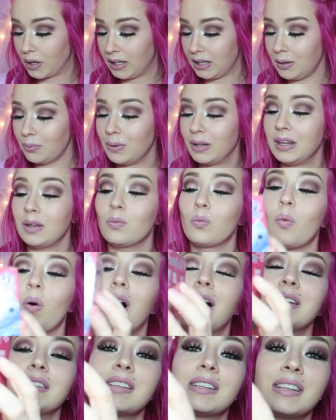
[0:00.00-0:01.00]
Really, really
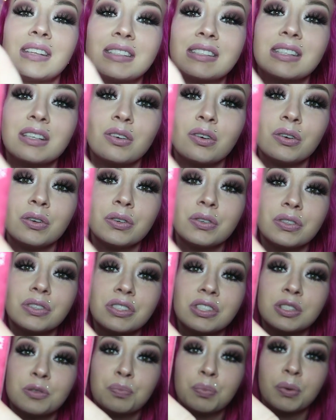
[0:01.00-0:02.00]
want this little
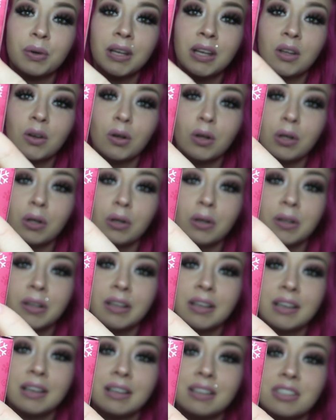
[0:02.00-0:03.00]
sprinkle
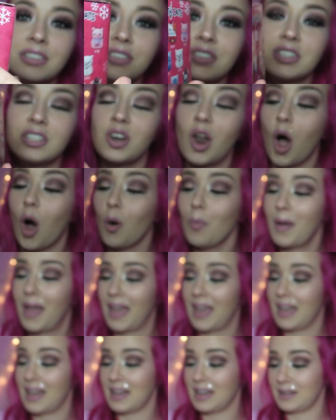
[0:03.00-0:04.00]

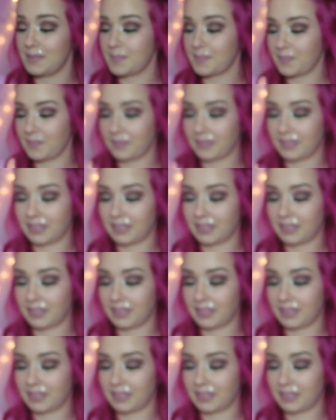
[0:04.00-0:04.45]
snowman,